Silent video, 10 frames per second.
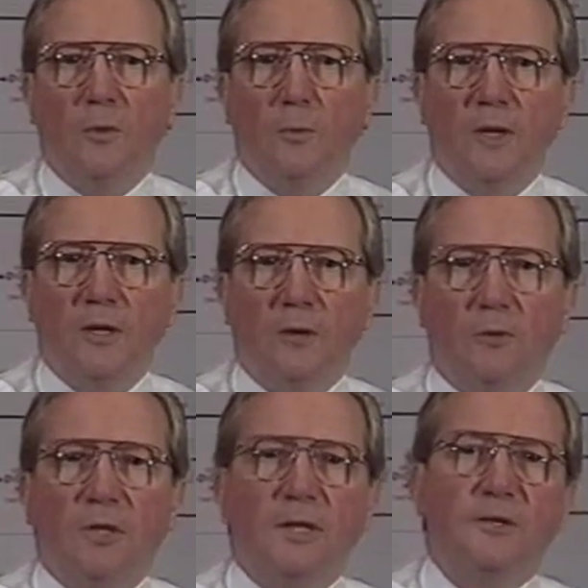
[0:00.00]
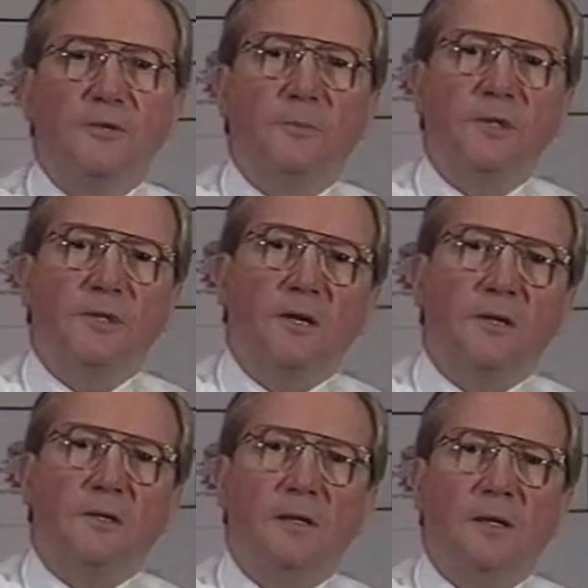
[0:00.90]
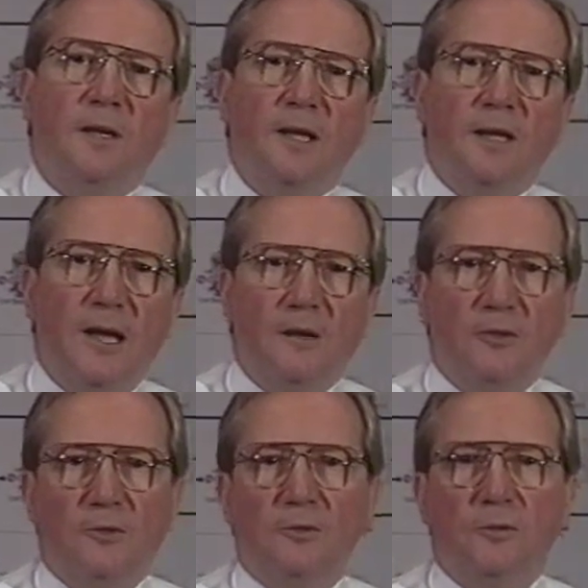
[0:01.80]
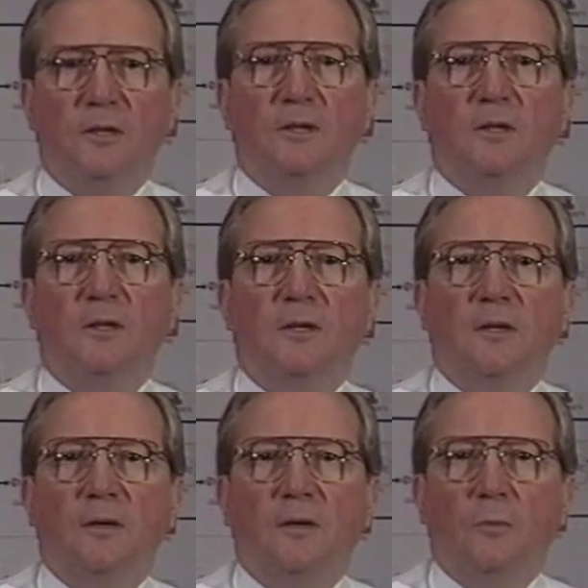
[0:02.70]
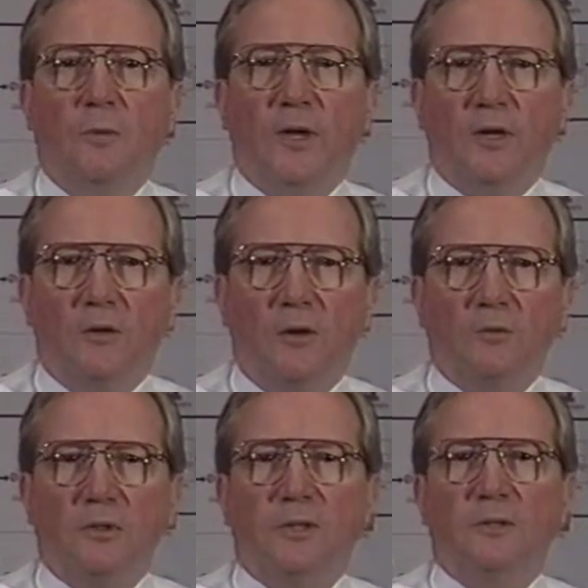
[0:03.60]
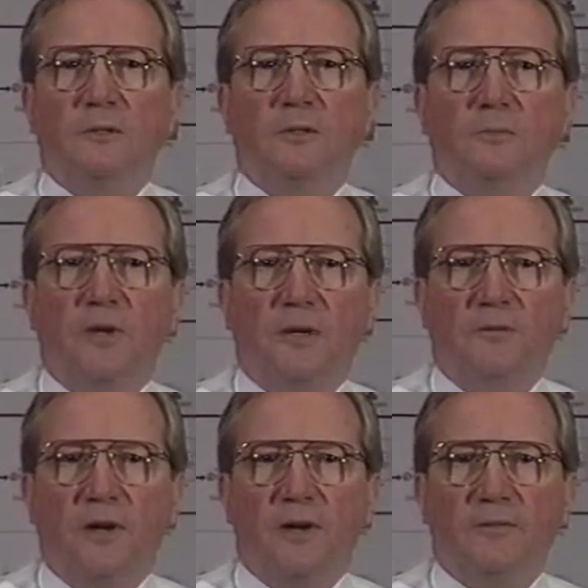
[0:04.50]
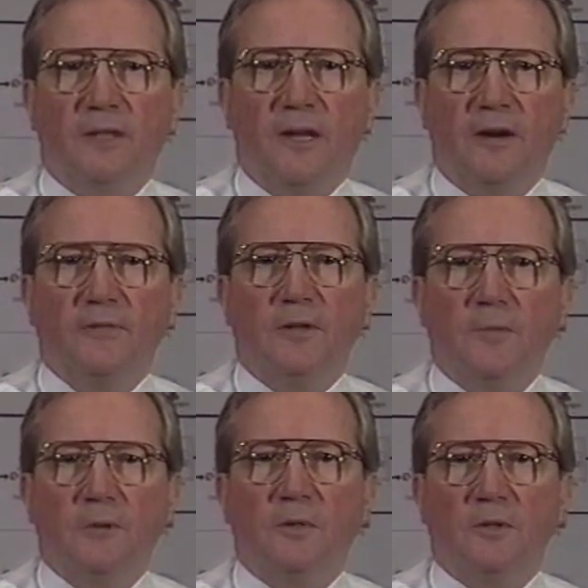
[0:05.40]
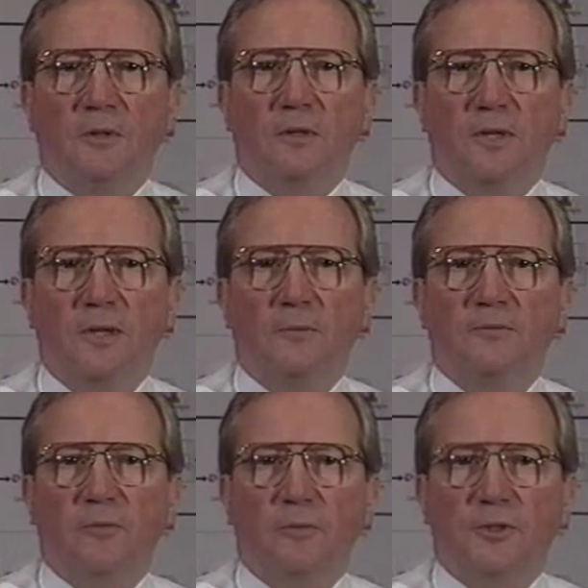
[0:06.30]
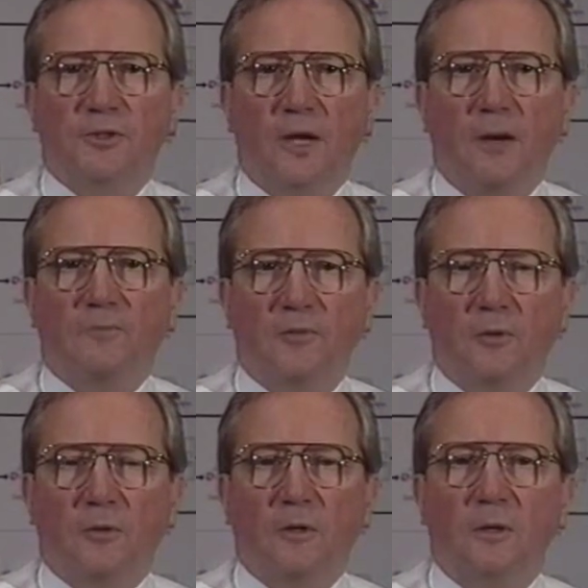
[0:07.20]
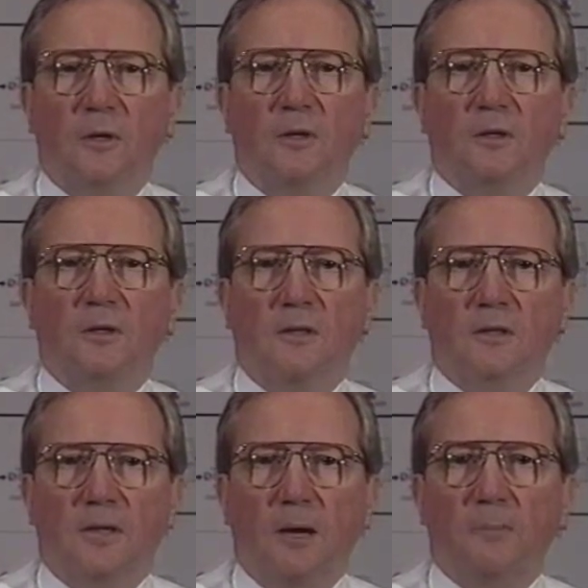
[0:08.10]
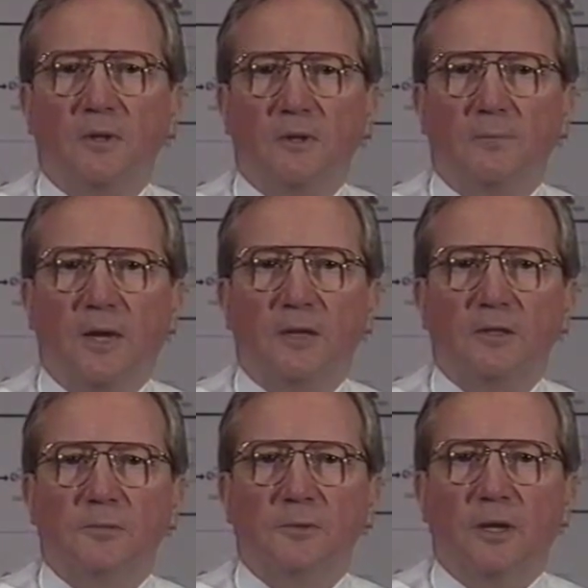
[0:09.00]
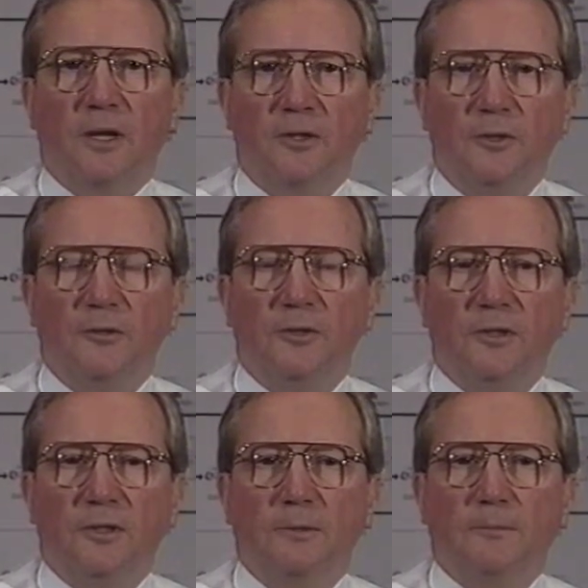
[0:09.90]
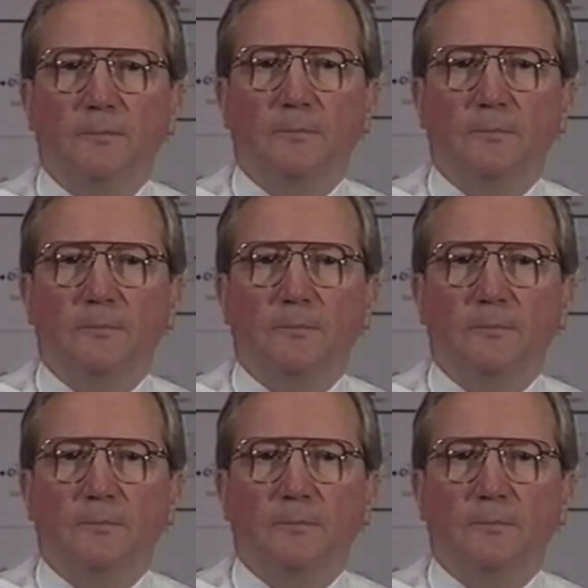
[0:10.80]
We know what needs to be done and how to do it. We can only do it by involving every member of the team from the shop floor to the top of the management and union team.